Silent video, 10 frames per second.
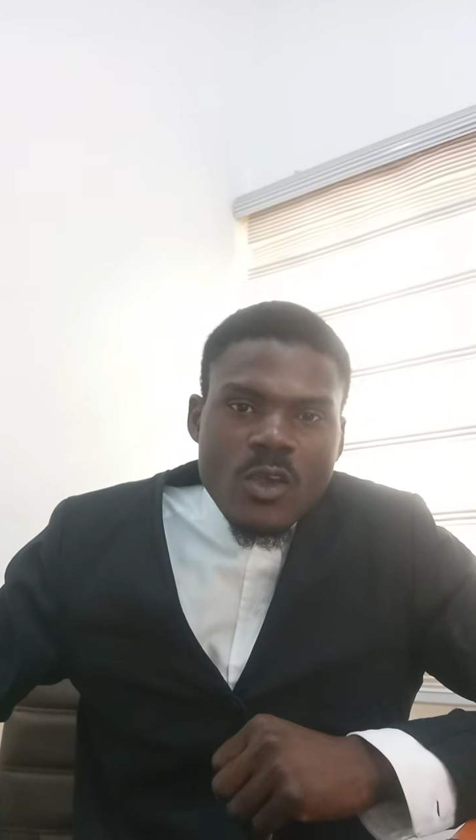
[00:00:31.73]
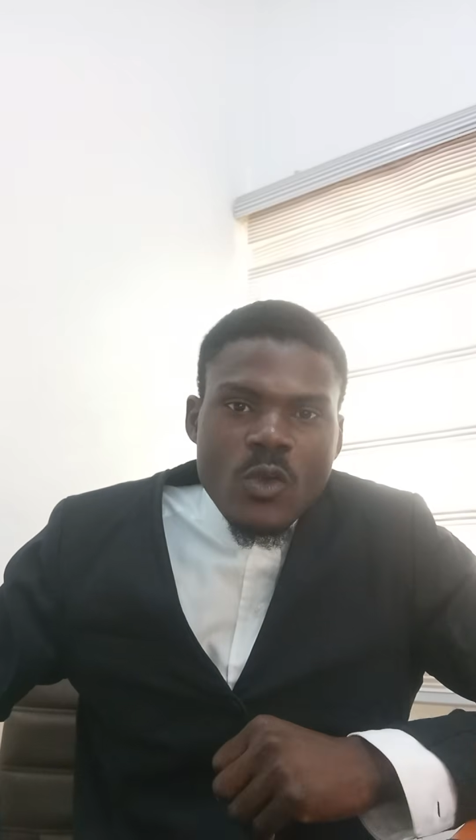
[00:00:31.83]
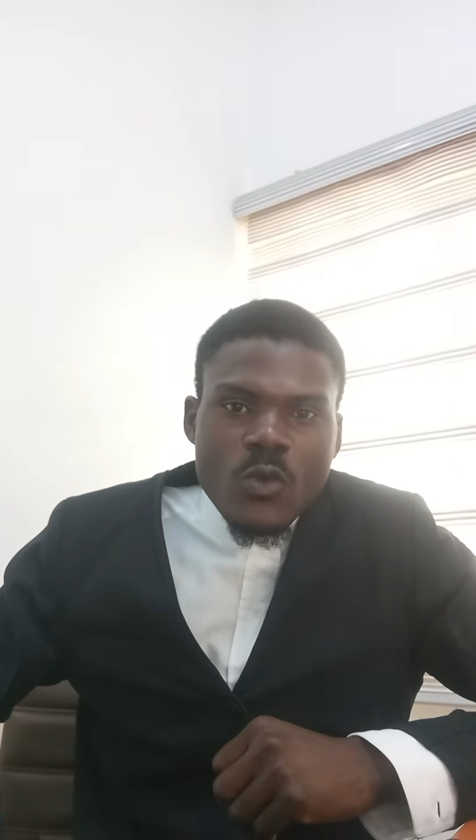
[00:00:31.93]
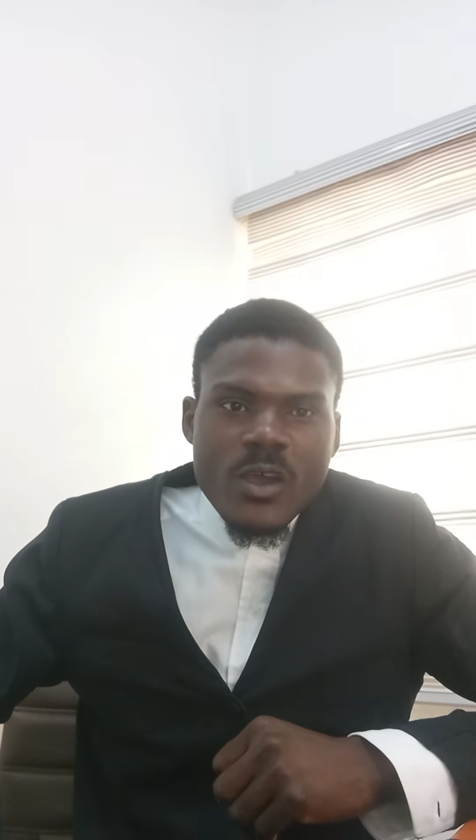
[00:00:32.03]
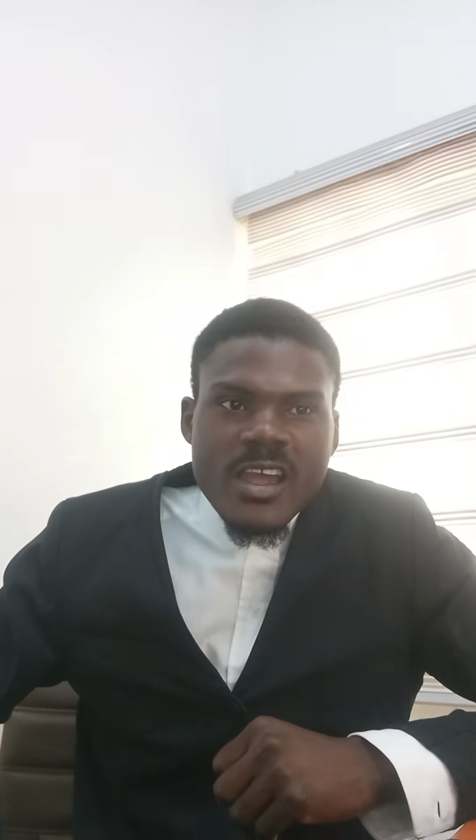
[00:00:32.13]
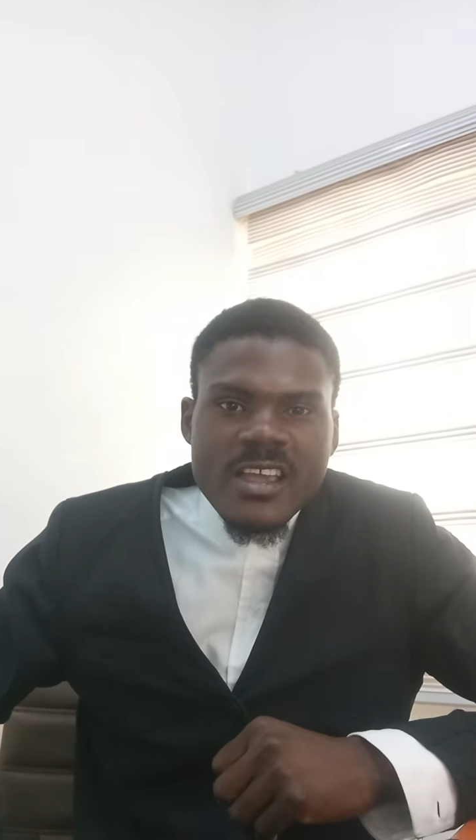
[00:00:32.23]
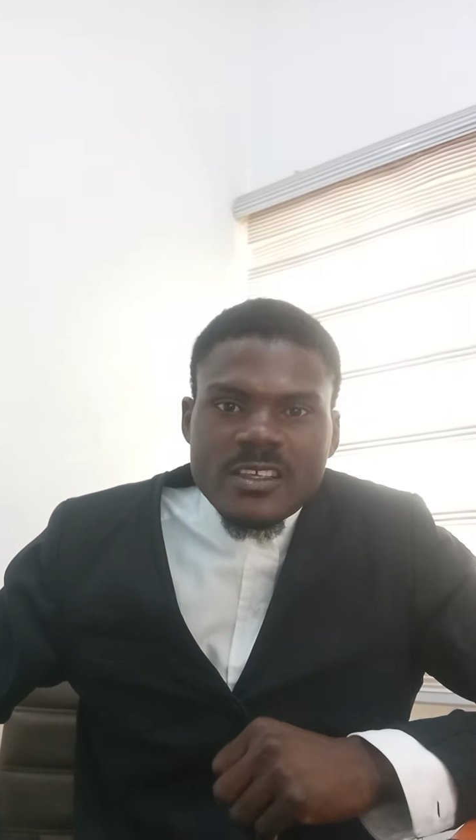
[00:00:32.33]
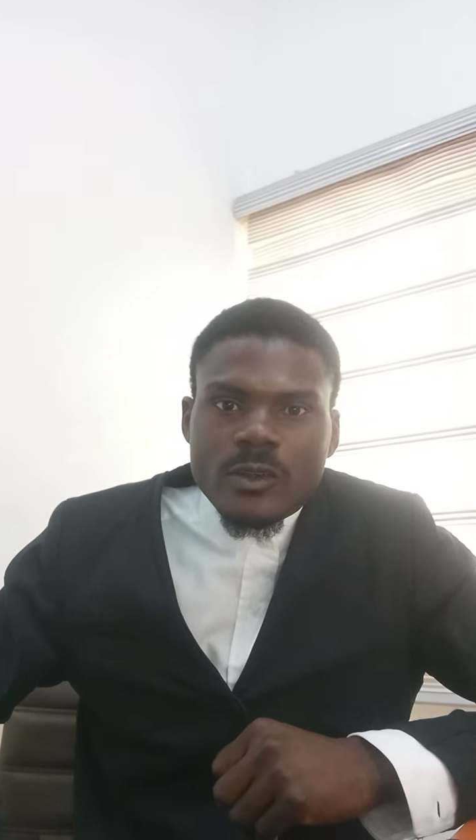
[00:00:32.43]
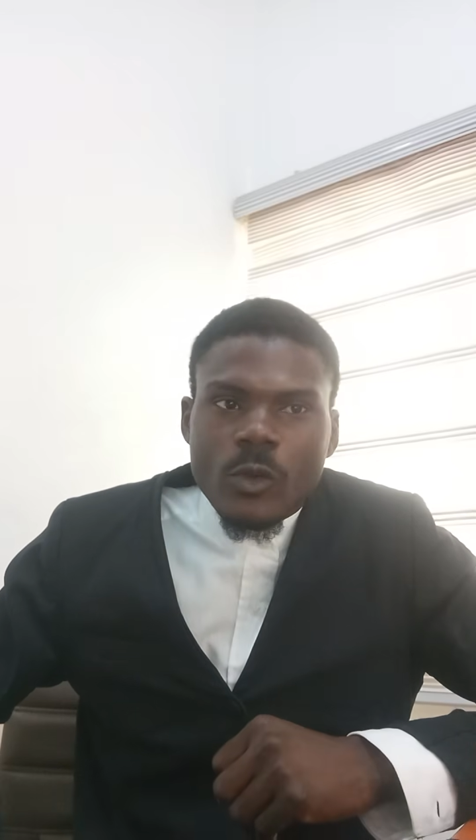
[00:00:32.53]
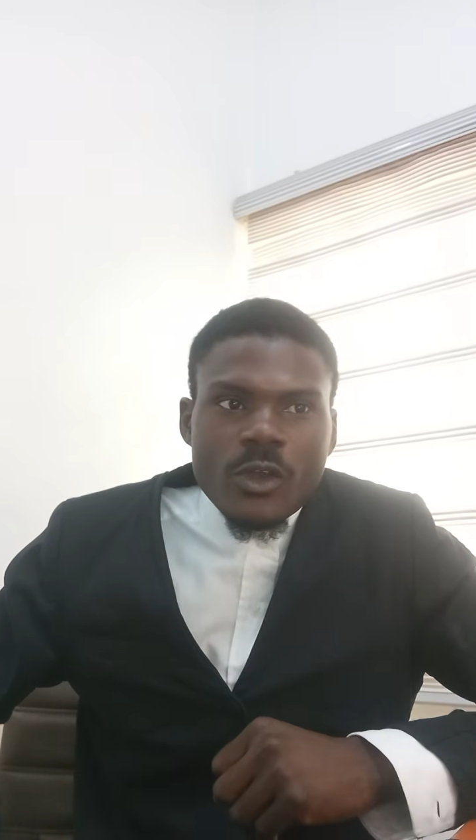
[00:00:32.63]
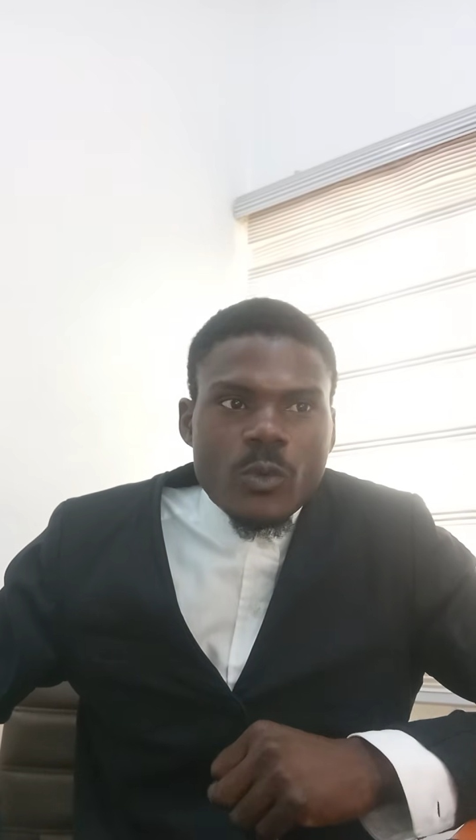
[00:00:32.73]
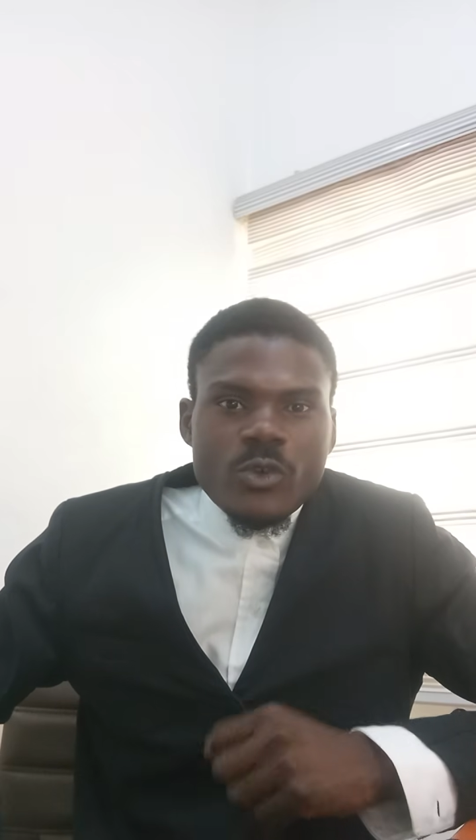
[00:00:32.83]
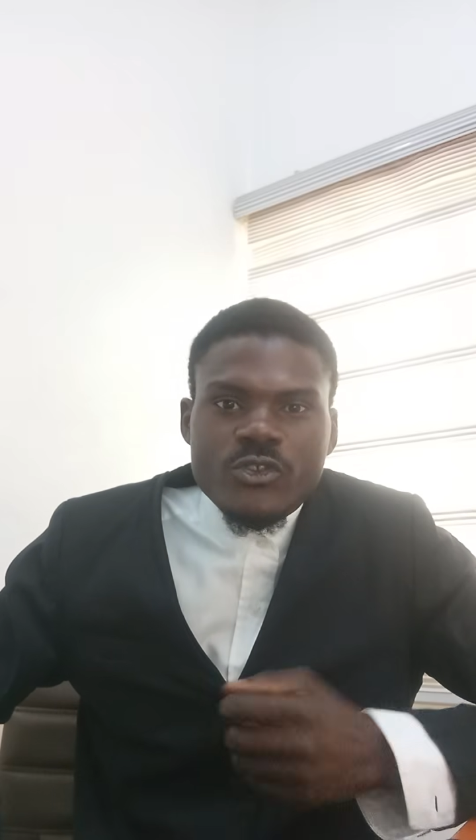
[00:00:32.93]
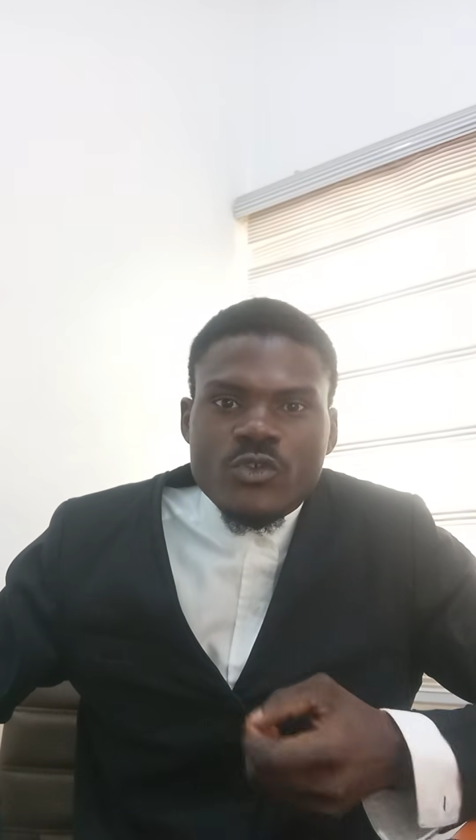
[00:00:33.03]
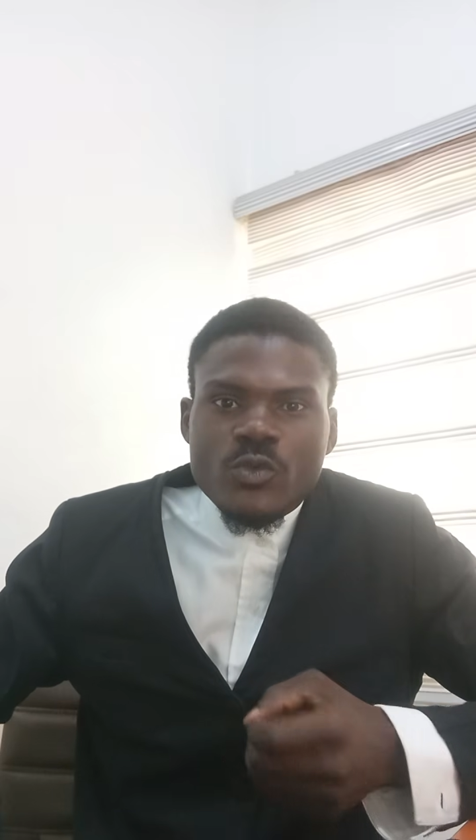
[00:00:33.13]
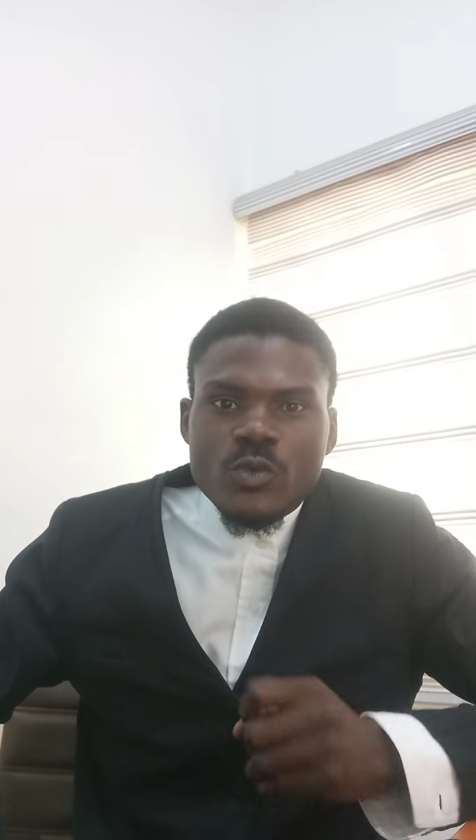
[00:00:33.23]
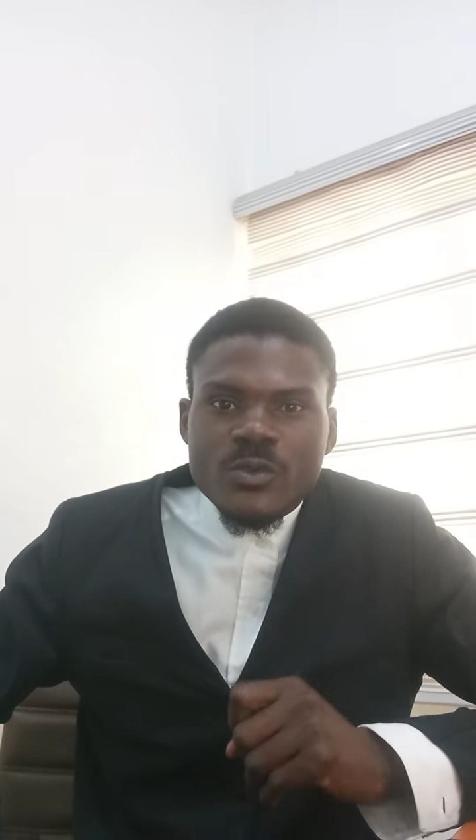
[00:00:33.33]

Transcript: where his lawyer withdrew